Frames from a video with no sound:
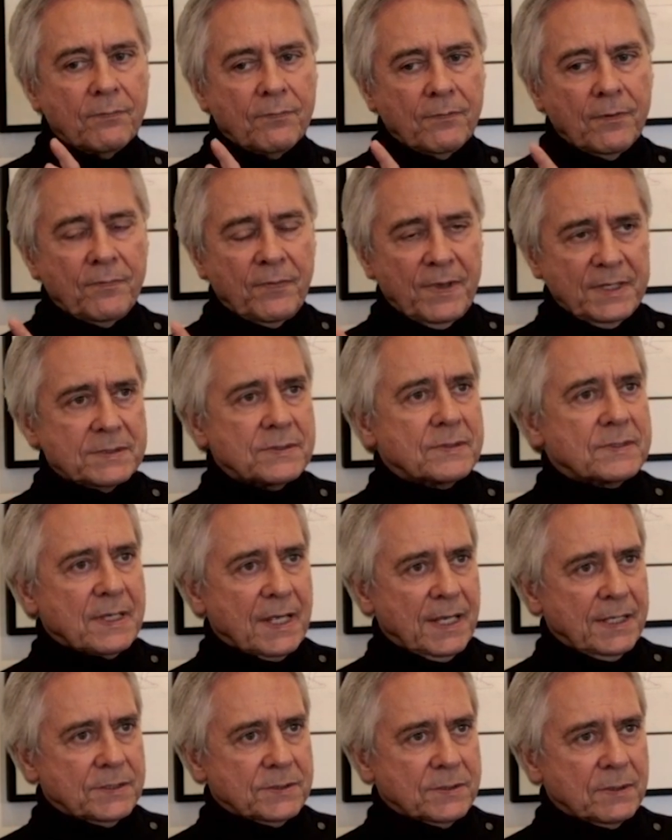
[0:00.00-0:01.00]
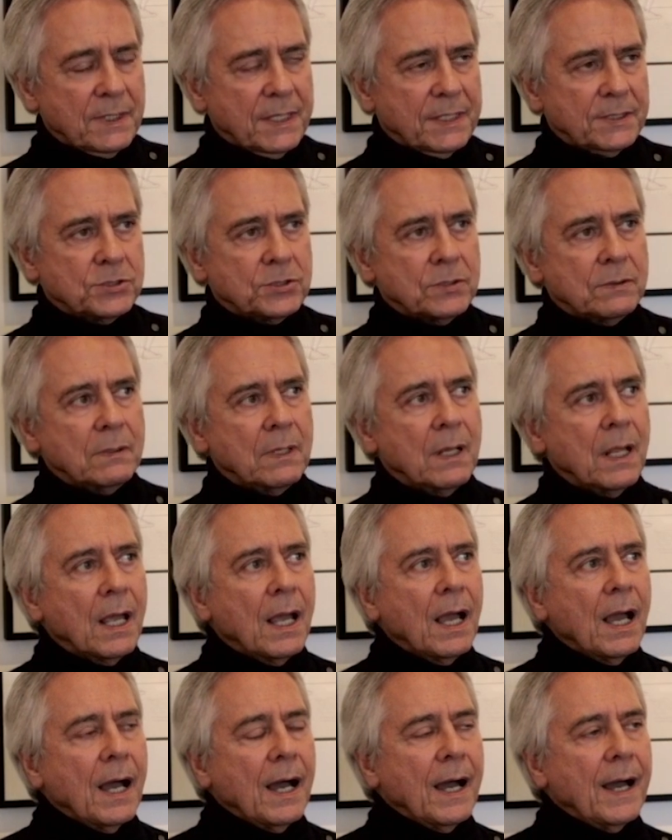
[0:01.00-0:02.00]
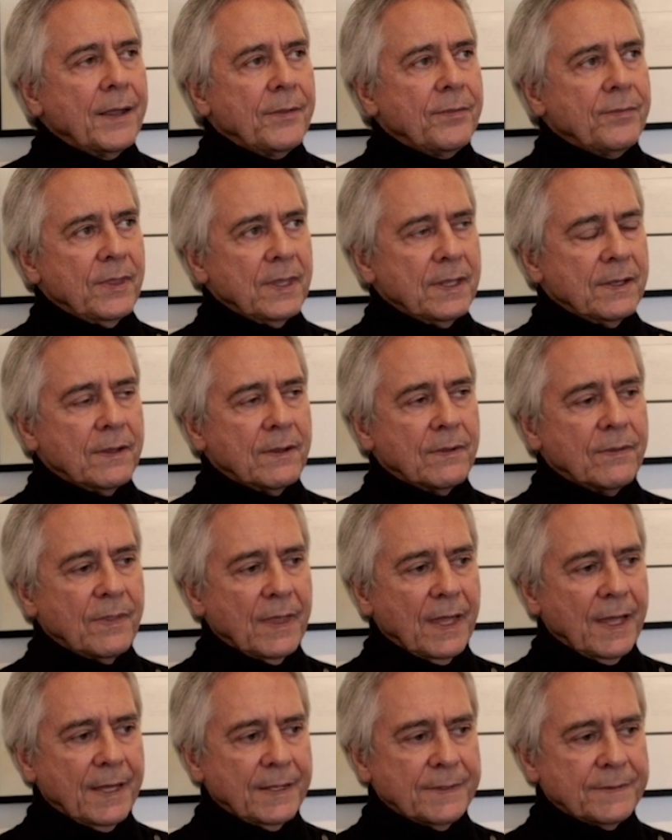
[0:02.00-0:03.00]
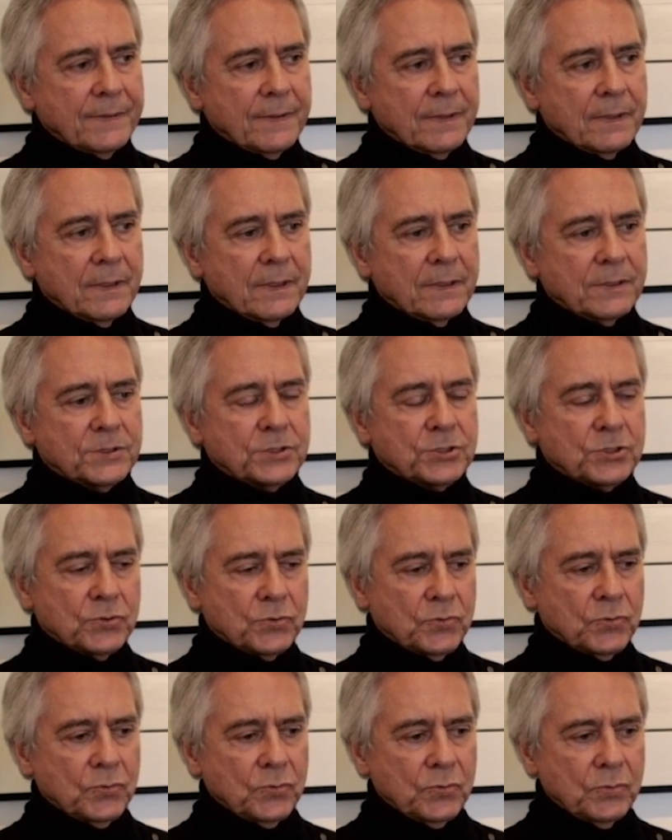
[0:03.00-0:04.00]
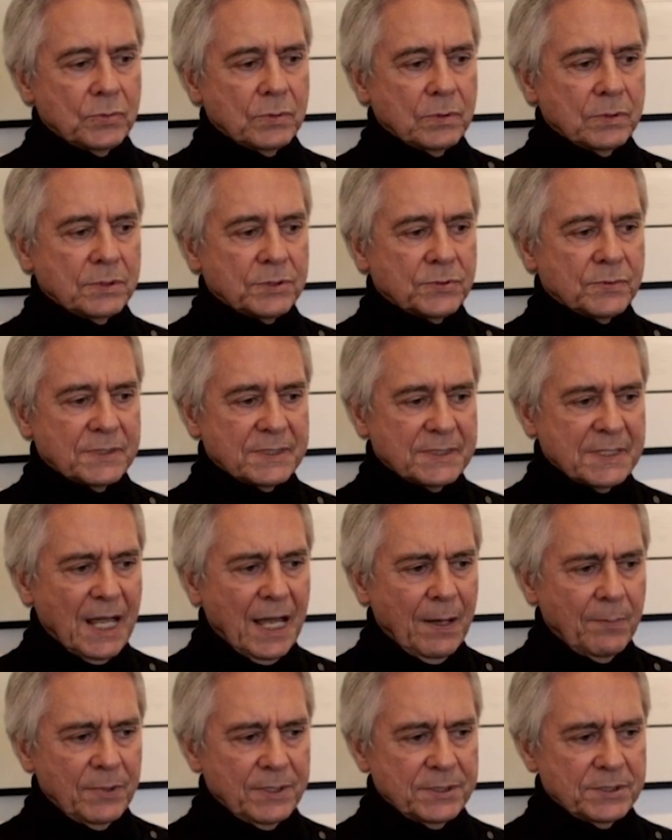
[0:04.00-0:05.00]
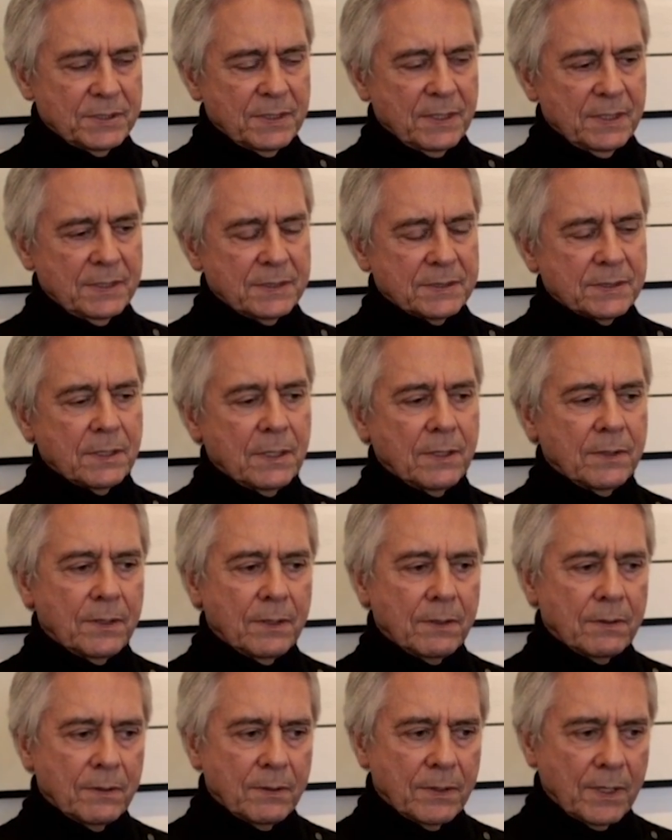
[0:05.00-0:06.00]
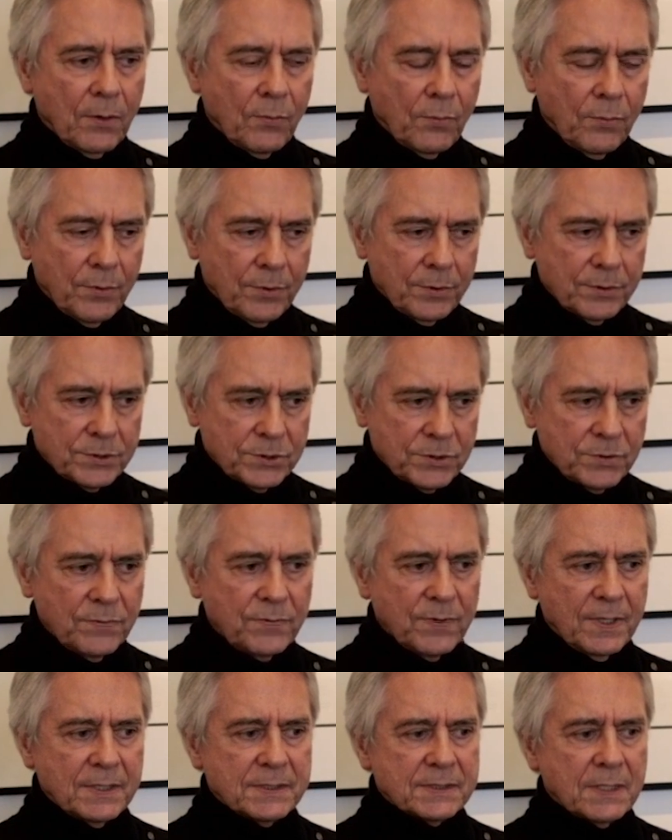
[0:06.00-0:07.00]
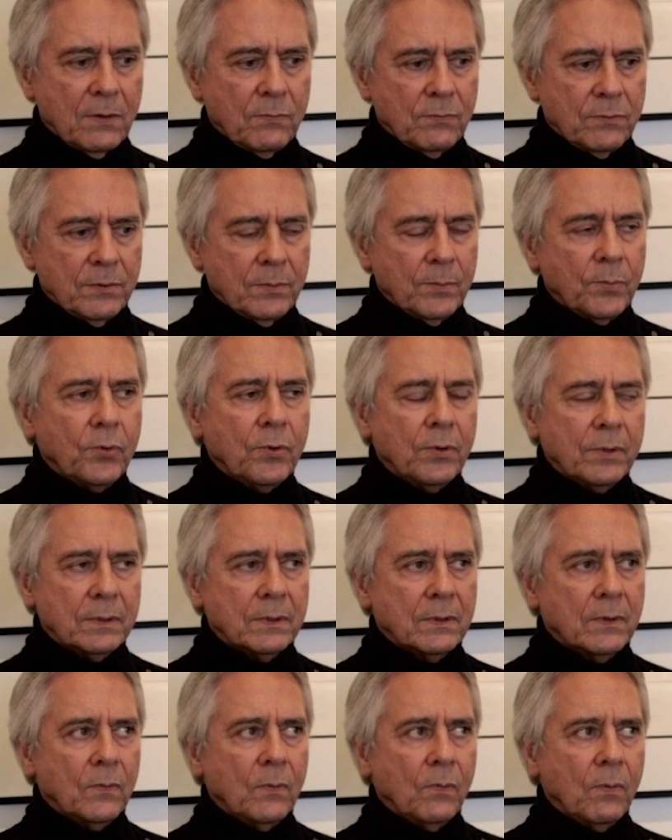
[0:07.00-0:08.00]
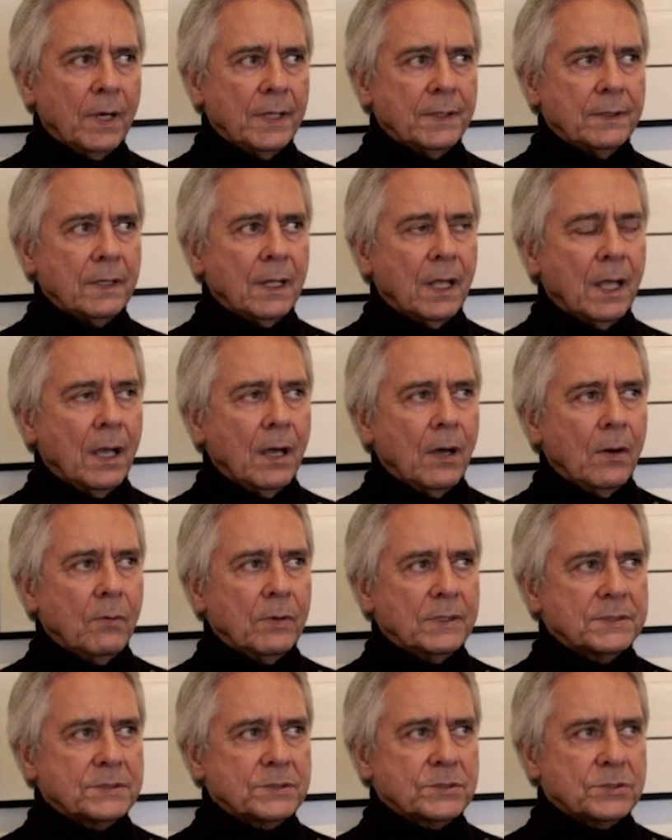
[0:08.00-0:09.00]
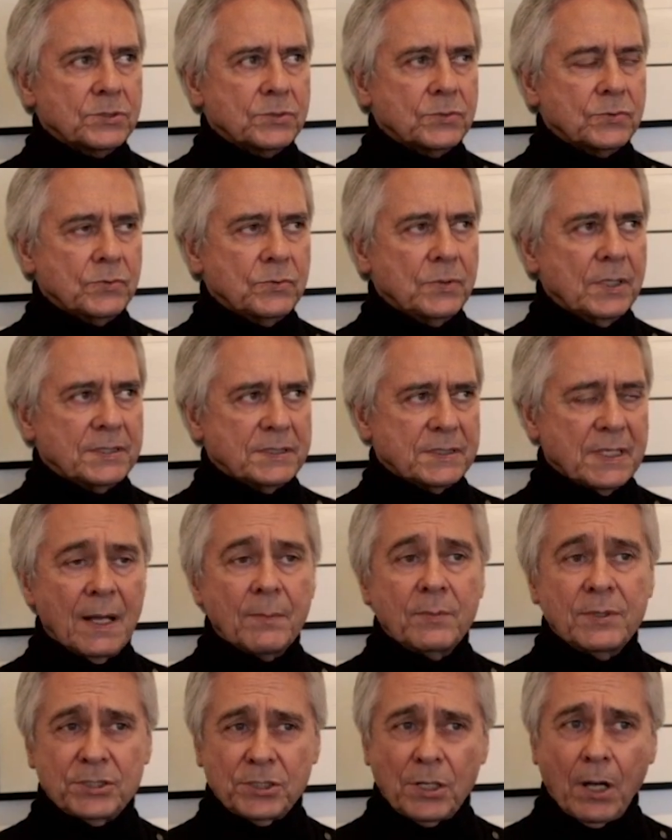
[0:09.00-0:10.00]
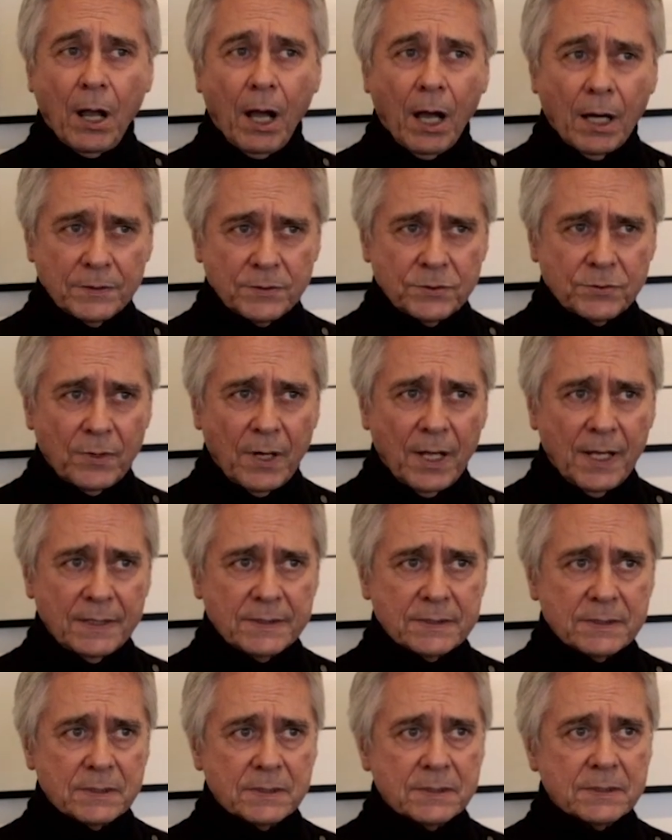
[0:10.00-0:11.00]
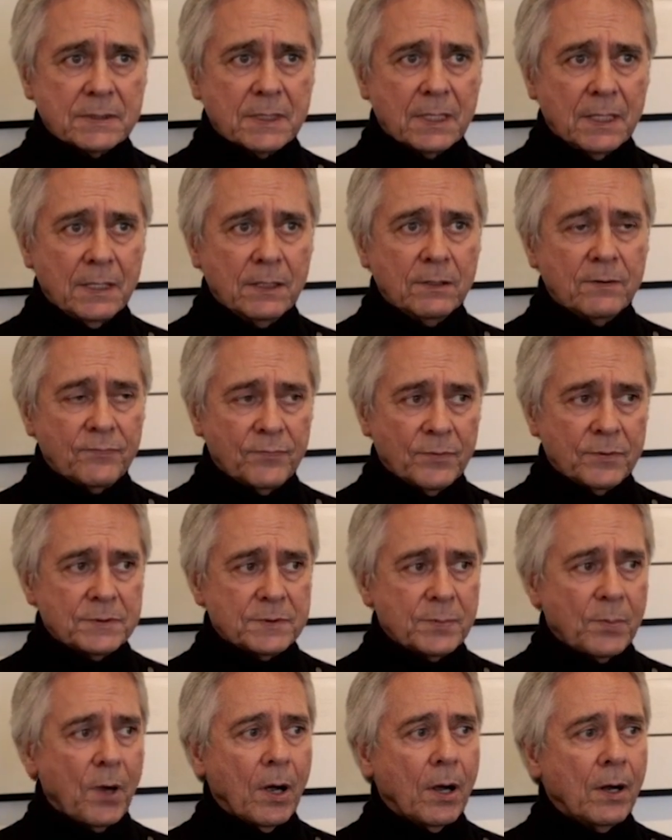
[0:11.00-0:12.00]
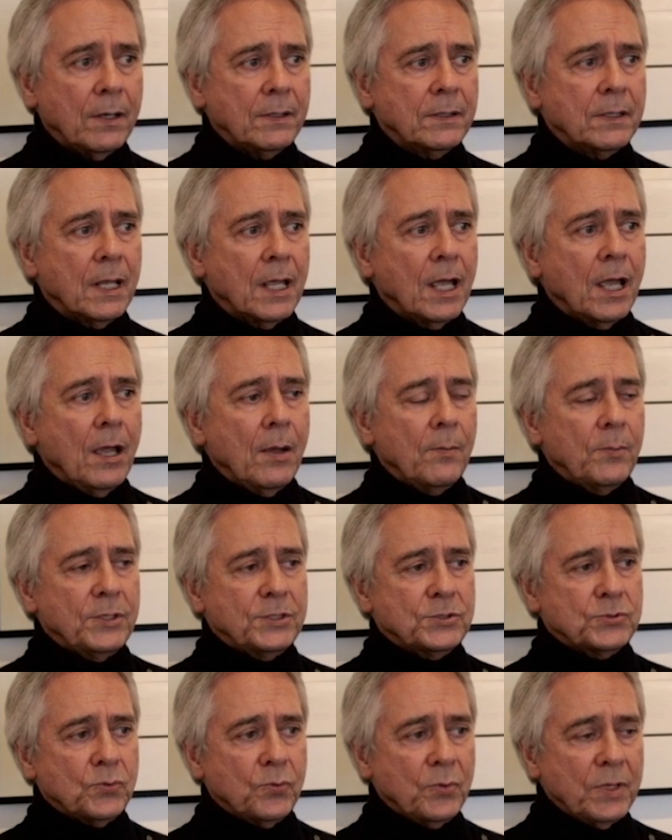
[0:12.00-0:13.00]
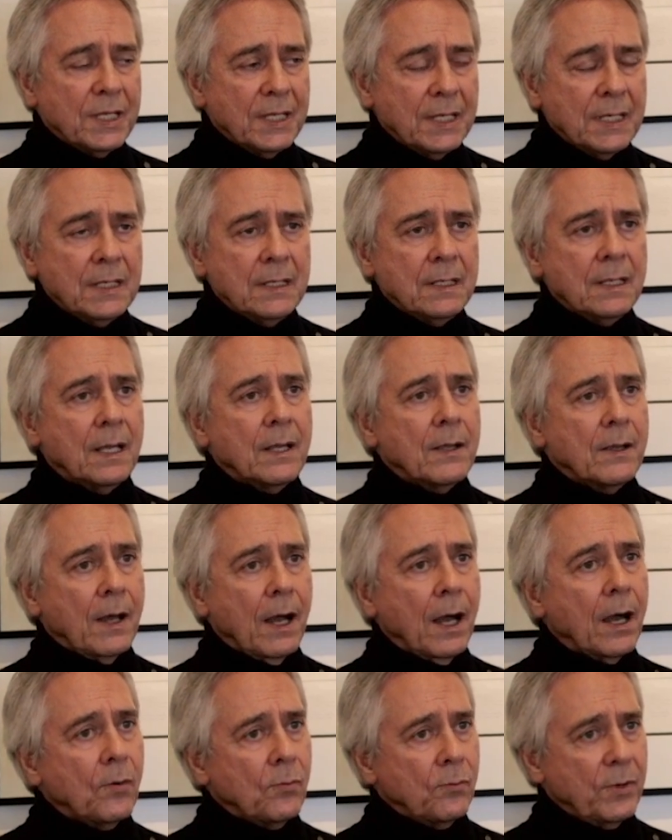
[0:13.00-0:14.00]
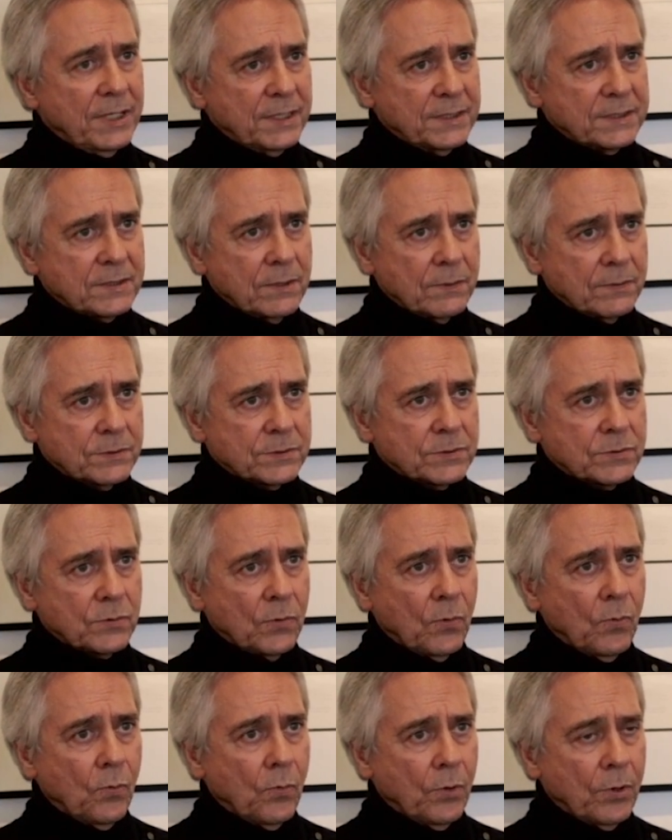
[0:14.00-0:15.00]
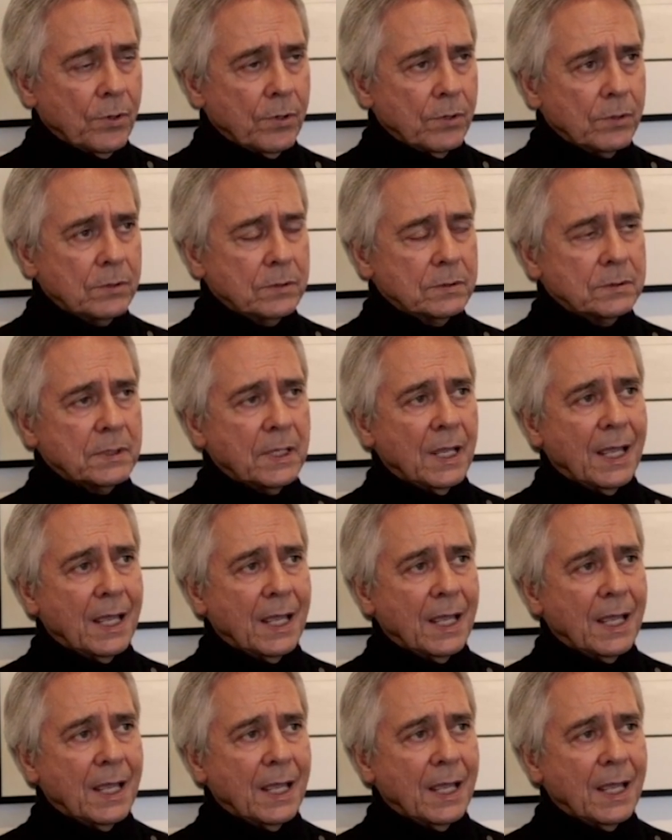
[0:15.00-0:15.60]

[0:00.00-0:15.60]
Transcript: faces isolation. I think that to establish this, there were two things that were important. One was to establish contrasts in the first part between a Renaissance world